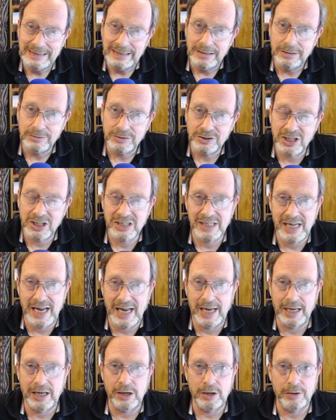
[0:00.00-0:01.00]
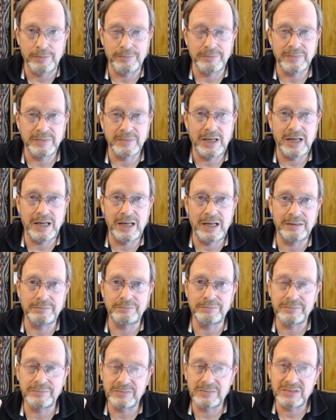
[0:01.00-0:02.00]
Just saying here.
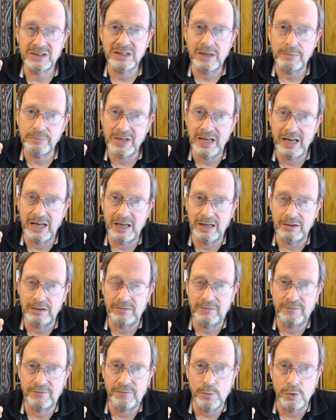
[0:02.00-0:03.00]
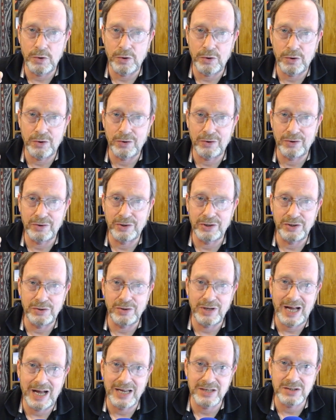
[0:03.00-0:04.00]
Um, something for you
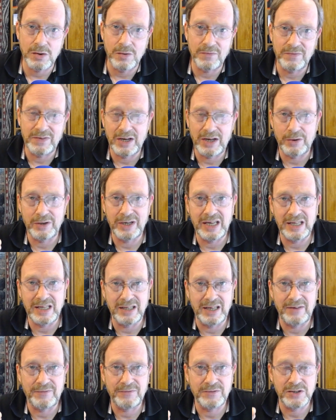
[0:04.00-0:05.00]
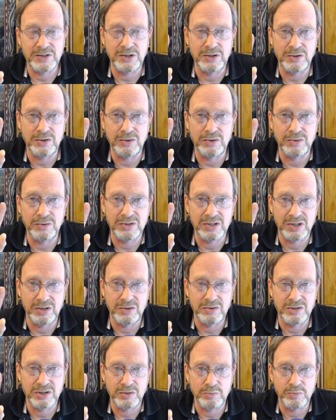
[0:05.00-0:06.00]
guys over there at eLeaf to,
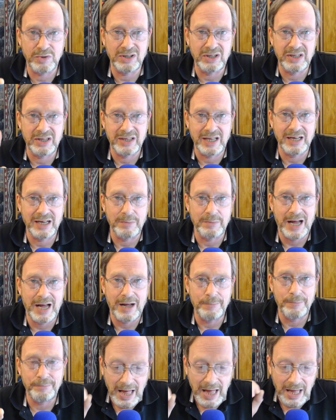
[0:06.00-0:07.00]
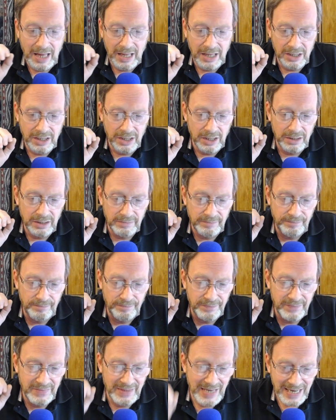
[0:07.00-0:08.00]
to, to really think about.
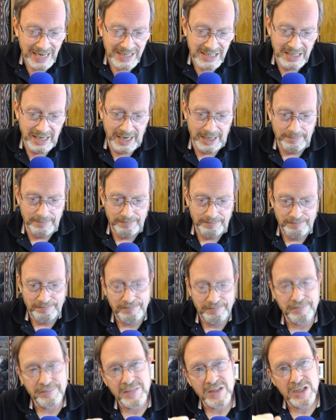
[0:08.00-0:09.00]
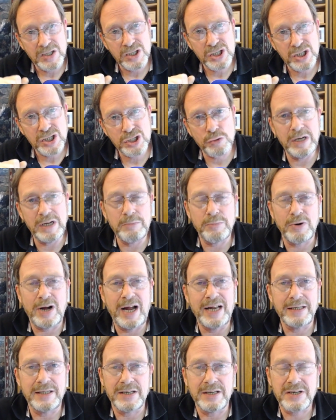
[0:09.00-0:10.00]
Next thing, screen
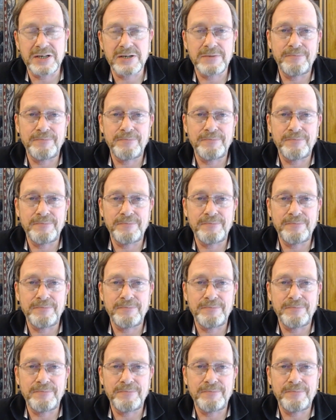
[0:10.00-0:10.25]
brightness.